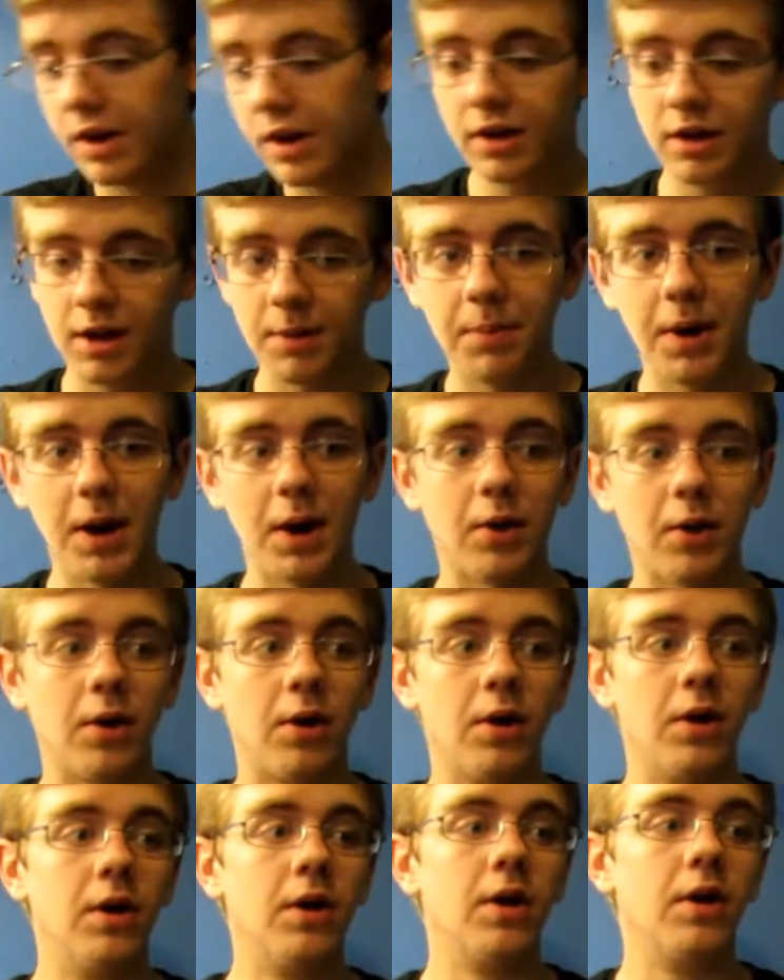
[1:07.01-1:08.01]
compare
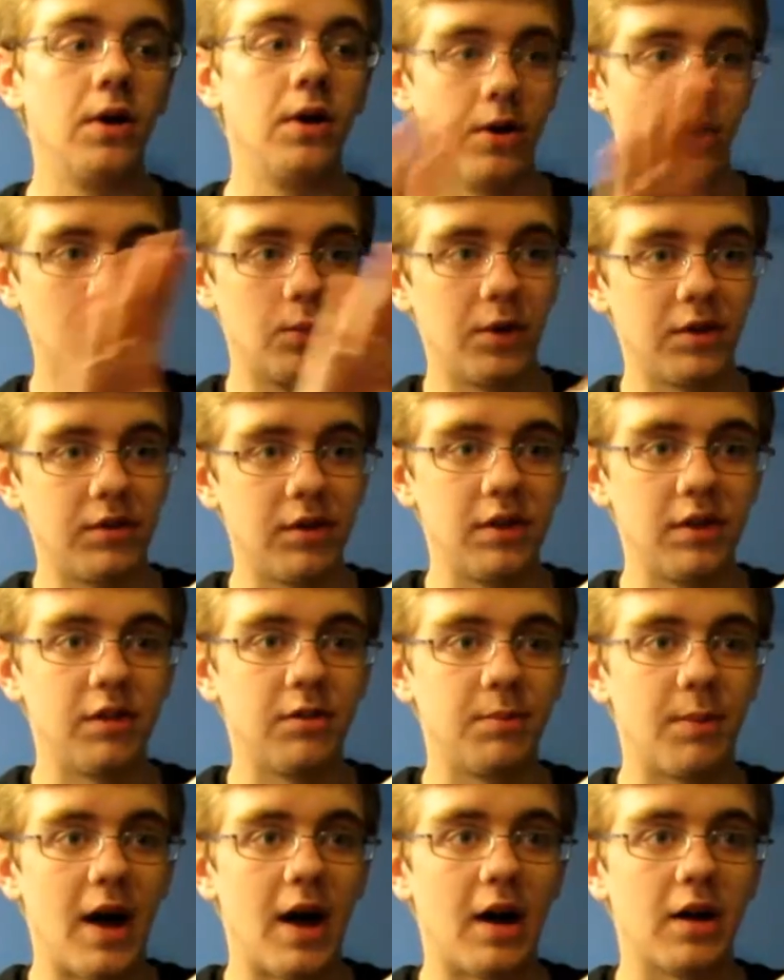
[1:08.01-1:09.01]
what's in this
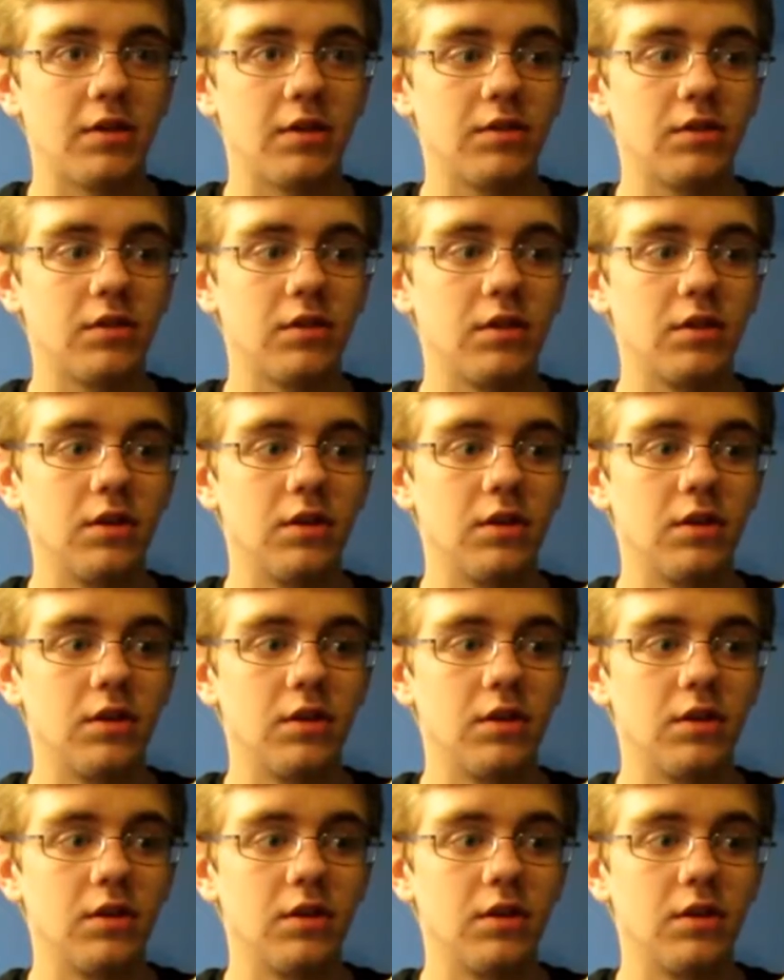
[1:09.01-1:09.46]
box.